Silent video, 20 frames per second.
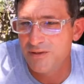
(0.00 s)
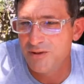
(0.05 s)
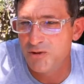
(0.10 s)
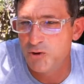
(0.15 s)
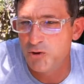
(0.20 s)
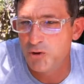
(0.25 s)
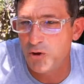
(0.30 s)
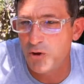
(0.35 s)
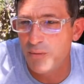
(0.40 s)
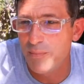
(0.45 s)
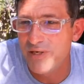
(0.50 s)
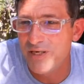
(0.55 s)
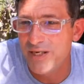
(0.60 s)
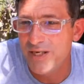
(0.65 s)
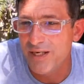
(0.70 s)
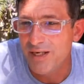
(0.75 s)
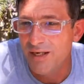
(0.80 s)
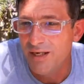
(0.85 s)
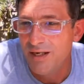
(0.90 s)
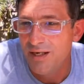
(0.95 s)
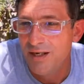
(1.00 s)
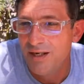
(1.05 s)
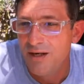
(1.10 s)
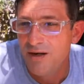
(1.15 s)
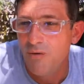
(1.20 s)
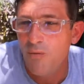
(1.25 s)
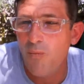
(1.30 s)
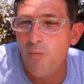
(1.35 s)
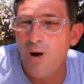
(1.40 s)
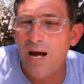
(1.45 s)
In Germany,
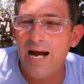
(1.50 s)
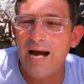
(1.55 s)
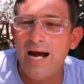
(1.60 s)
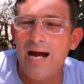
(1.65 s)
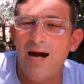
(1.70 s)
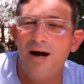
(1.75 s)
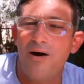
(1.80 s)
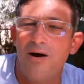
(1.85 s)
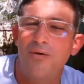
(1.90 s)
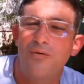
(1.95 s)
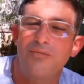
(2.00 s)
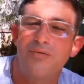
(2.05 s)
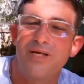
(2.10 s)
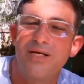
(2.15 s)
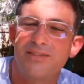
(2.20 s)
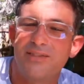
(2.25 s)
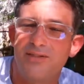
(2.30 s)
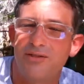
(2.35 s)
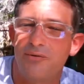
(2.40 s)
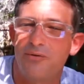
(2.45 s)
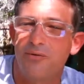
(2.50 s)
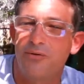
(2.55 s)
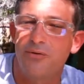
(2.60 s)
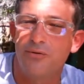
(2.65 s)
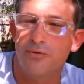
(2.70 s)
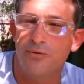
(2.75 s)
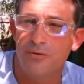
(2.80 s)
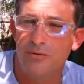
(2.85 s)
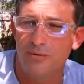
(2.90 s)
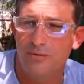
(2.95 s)
wow, that's so
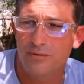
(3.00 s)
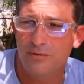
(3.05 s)
cool.